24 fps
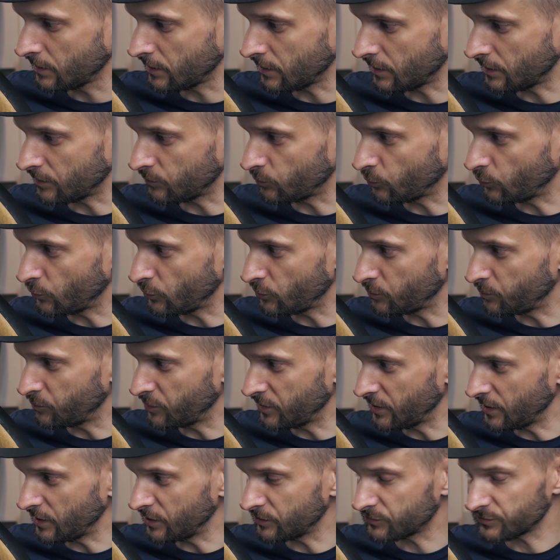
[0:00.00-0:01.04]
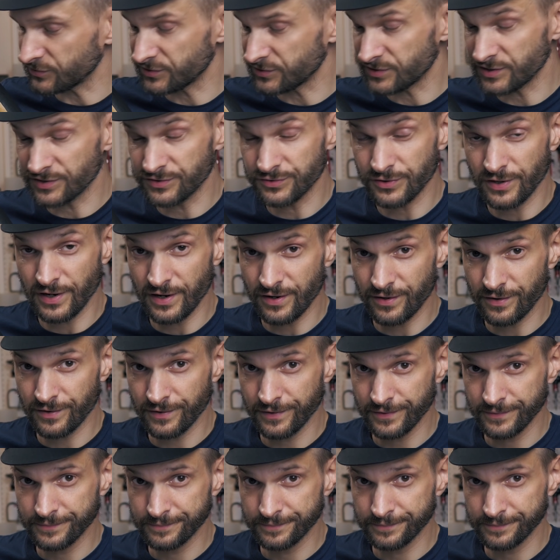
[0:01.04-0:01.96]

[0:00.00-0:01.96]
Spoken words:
It would be interesting to hear.